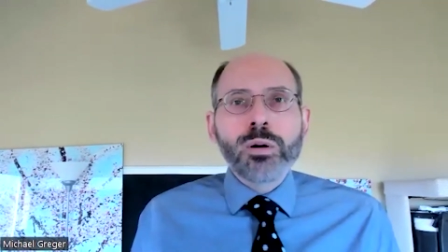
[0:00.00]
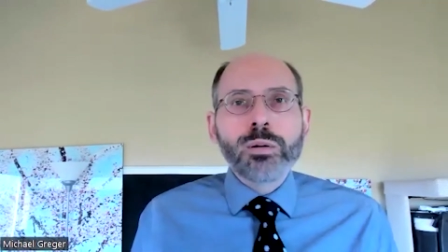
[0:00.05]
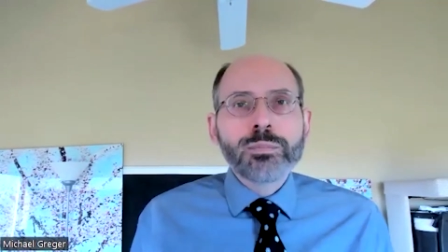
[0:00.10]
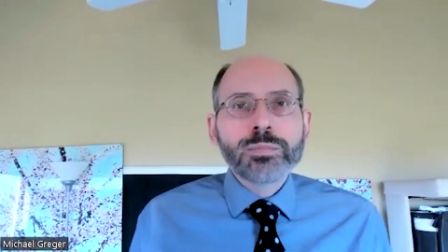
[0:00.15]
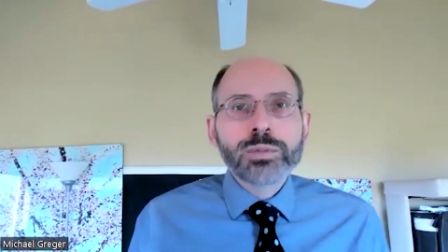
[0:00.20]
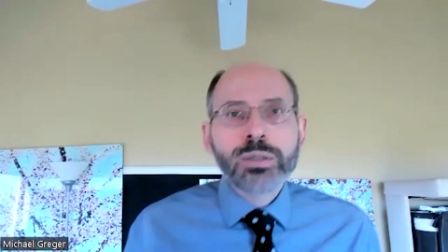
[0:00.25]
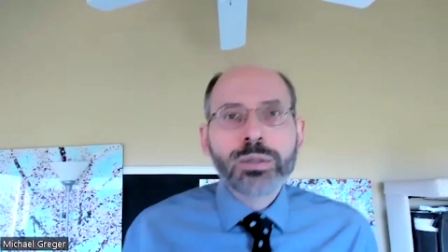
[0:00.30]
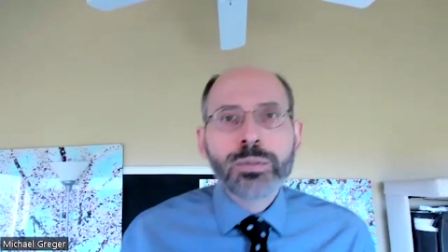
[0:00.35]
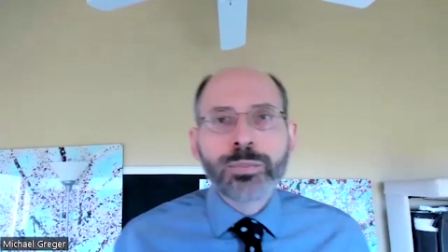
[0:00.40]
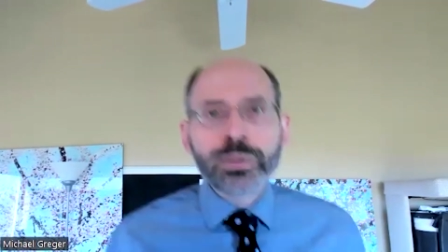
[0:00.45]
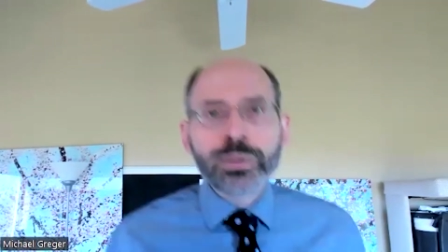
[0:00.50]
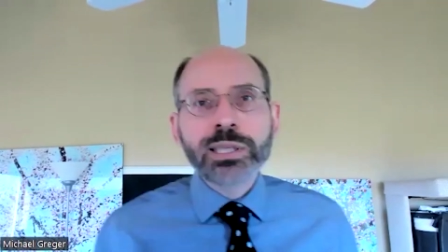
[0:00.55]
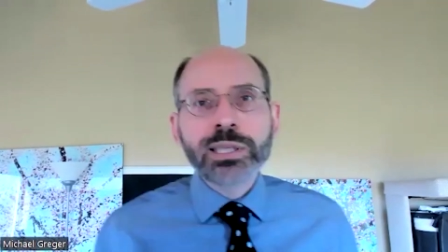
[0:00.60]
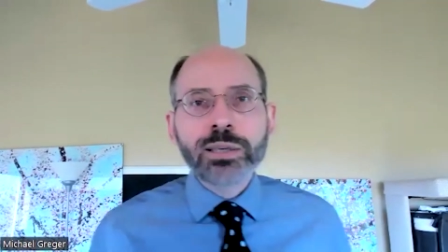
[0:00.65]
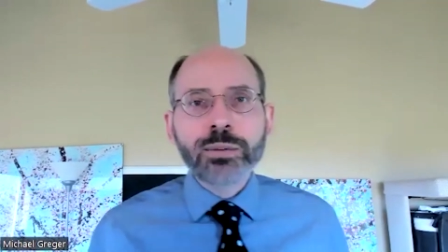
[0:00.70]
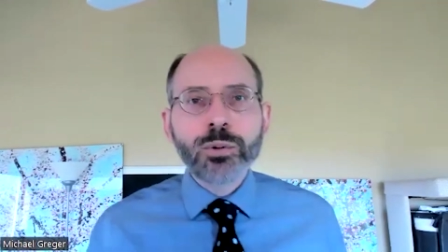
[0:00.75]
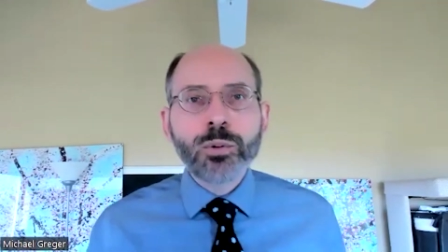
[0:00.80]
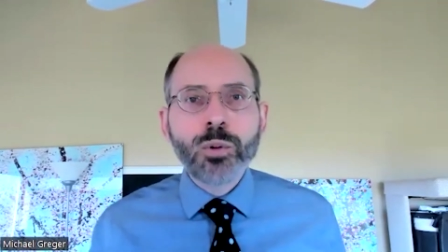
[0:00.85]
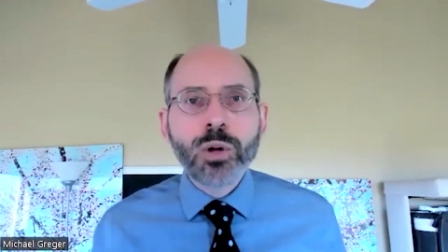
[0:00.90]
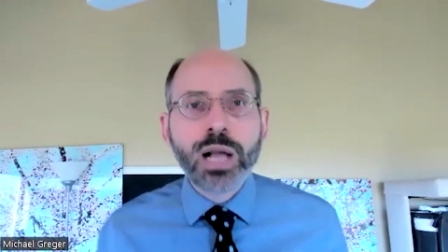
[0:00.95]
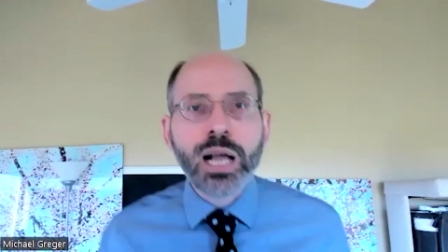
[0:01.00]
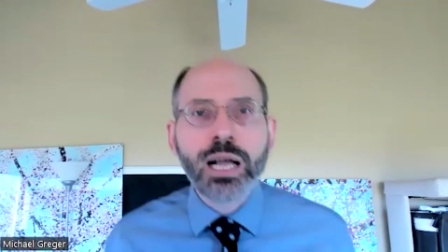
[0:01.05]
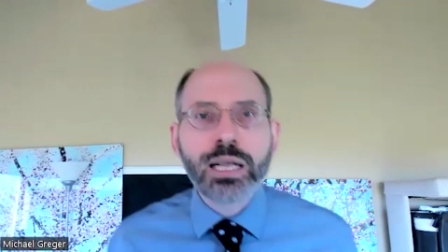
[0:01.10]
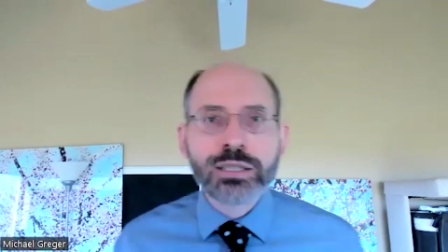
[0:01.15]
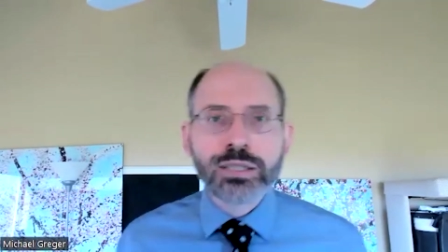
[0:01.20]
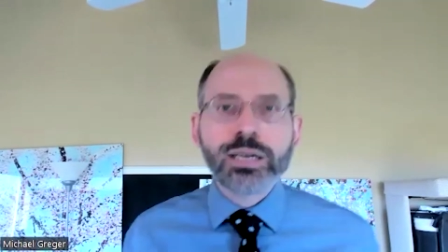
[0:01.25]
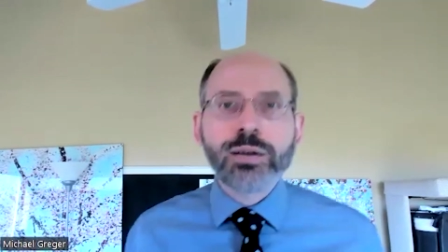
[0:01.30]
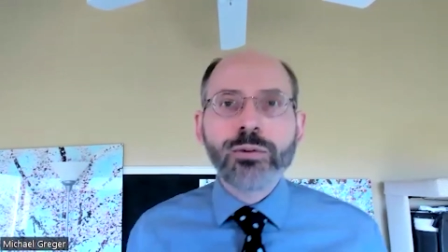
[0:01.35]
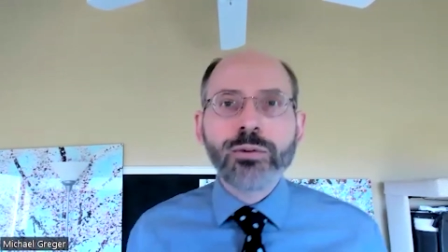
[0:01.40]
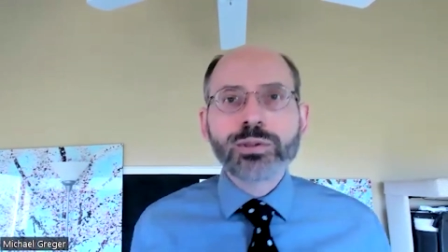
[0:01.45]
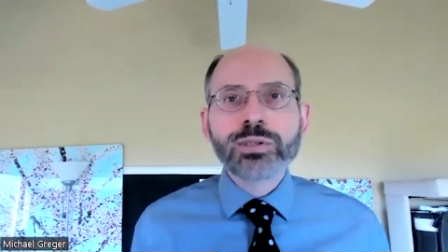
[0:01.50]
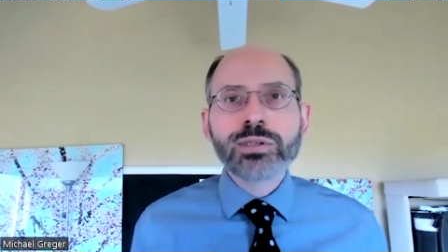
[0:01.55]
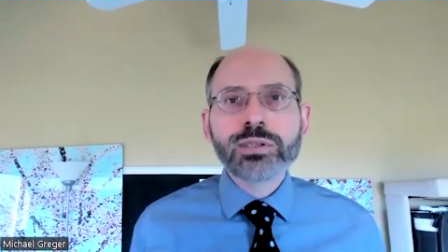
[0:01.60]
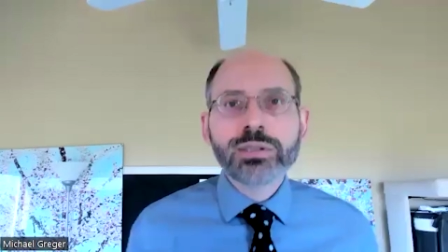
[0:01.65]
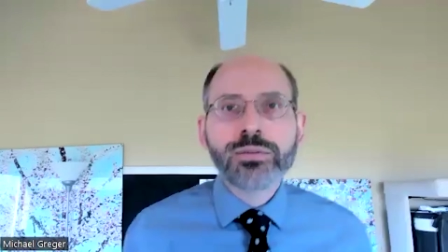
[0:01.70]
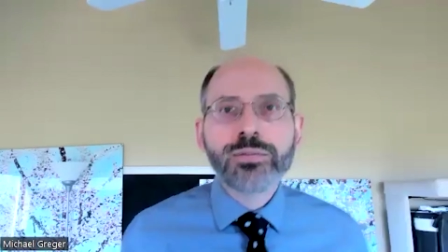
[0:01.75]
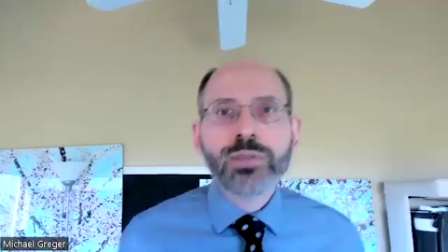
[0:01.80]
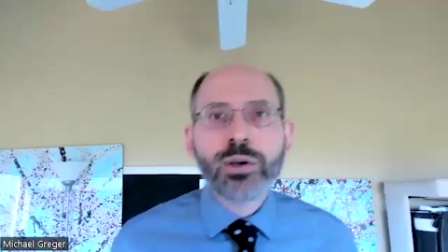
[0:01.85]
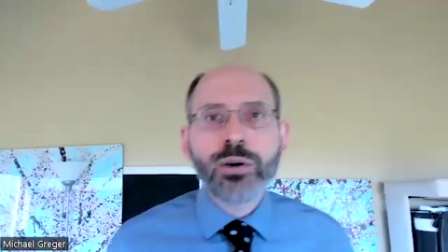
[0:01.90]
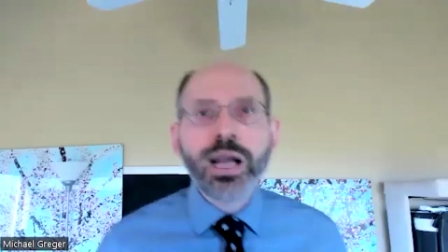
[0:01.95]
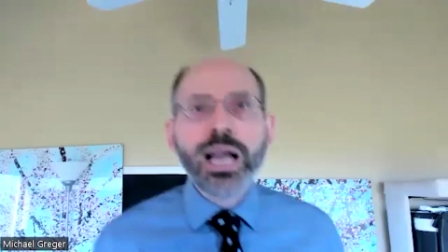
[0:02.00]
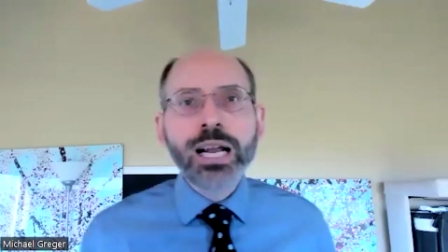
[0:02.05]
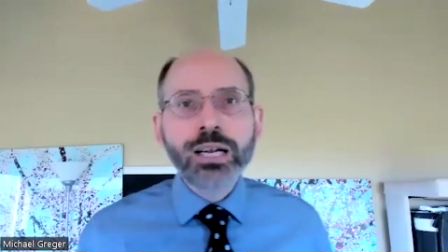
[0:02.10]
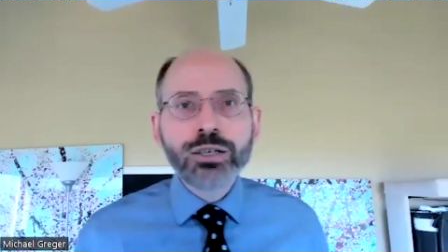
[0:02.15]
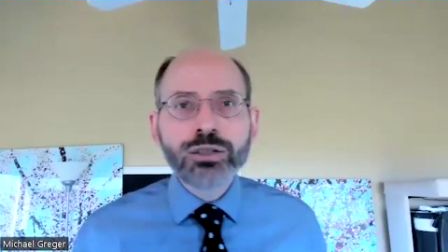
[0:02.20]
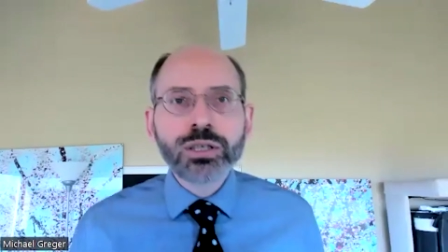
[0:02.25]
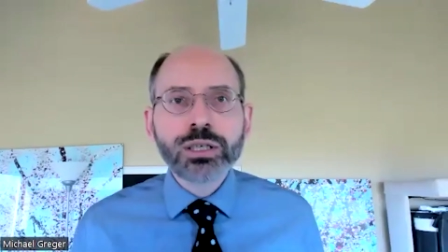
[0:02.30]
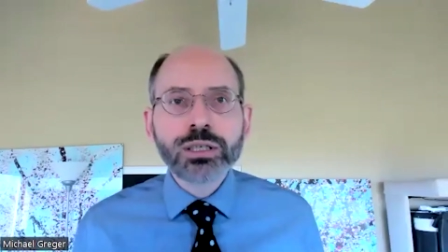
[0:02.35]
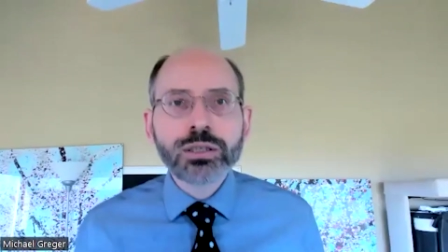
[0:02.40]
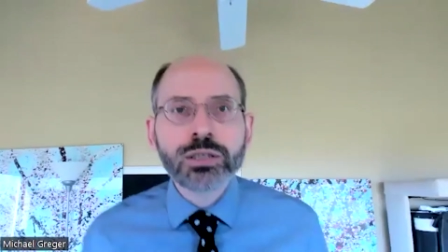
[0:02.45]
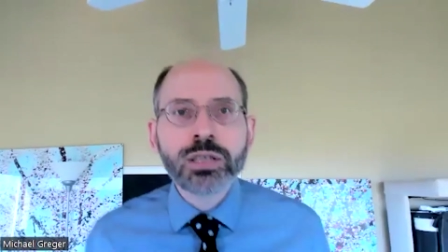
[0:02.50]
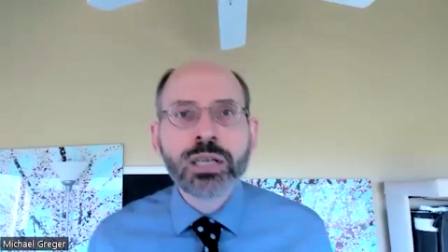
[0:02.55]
to the predictable consequences of their actions.